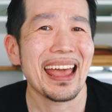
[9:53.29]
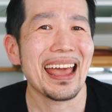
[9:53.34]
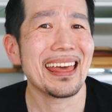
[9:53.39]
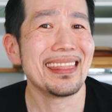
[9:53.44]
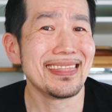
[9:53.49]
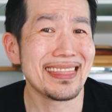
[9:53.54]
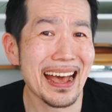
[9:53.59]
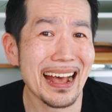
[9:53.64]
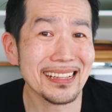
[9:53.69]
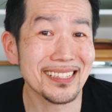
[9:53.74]

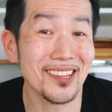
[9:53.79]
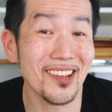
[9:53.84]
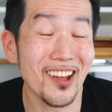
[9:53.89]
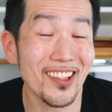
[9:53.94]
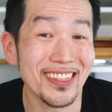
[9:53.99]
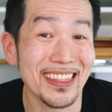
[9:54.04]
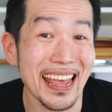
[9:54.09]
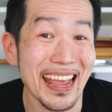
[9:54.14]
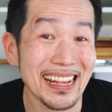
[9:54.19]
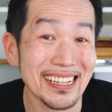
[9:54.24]
And that's
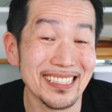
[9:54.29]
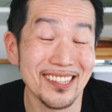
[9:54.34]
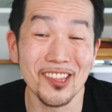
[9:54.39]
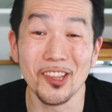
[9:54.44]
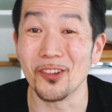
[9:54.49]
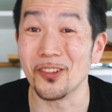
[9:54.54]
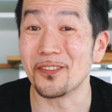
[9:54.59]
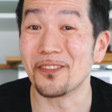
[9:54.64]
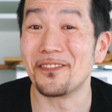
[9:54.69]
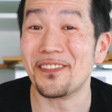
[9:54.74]
all thanks to
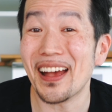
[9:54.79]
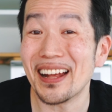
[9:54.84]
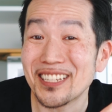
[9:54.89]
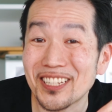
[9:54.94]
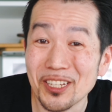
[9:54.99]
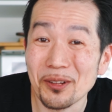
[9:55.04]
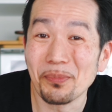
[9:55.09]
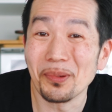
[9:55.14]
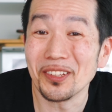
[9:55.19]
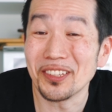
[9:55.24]
those
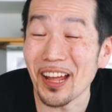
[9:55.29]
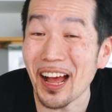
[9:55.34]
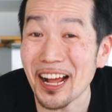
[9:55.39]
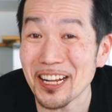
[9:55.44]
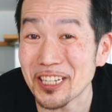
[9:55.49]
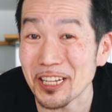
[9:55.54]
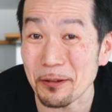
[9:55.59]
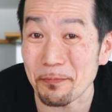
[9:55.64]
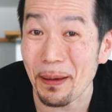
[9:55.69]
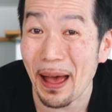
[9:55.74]
vegetable
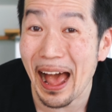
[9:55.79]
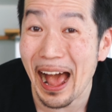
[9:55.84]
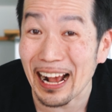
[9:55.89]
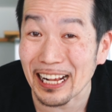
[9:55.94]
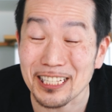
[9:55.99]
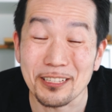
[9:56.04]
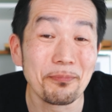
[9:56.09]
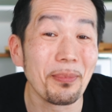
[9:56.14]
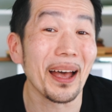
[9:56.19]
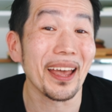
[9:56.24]
dashi
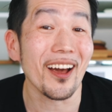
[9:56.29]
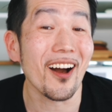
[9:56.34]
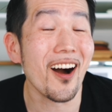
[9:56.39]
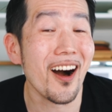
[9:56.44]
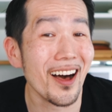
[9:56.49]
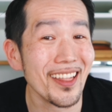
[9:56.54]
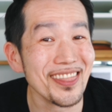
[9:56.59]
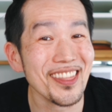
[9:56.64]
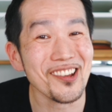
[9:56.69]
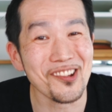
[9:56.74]
packs by
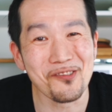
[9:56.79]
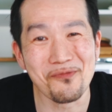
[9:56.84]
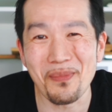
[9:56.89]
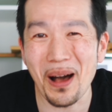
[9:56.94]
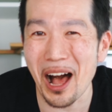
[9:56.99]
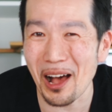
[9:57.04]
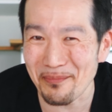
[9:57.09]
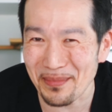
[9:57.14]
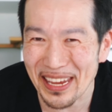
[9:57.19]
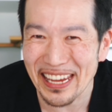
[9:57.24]
On the
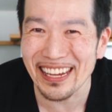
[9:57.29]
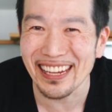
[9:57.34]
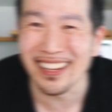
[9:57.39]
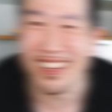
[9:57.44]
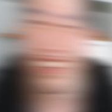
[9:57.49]
Umami.